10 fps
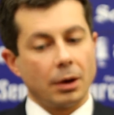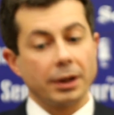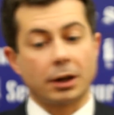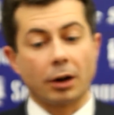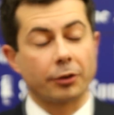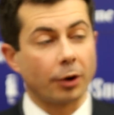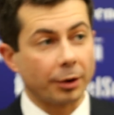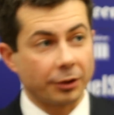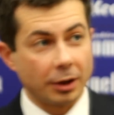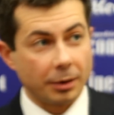I think cars are
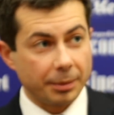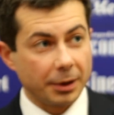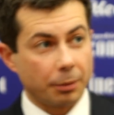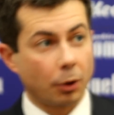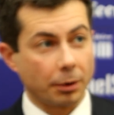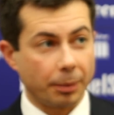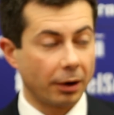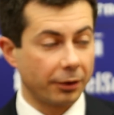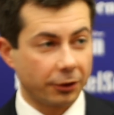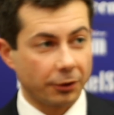always going to be important.
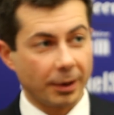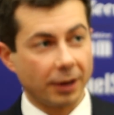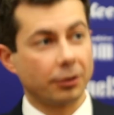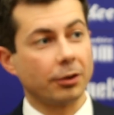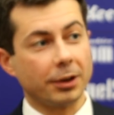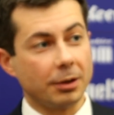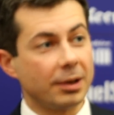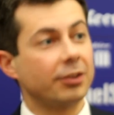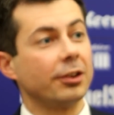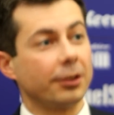Part of it's just making sure the
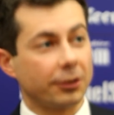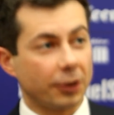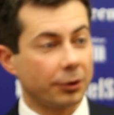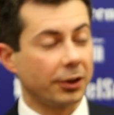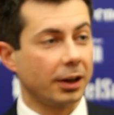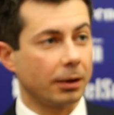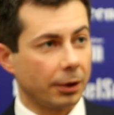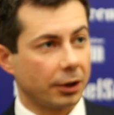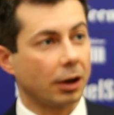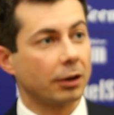emissions associated
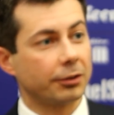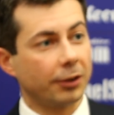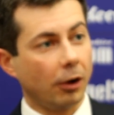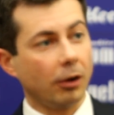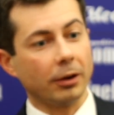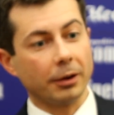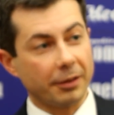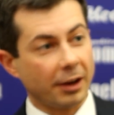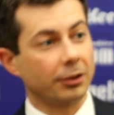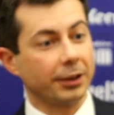with cars fall
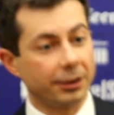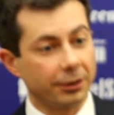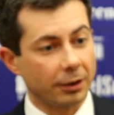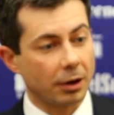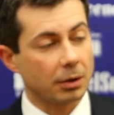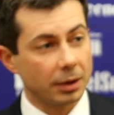eventually to zero.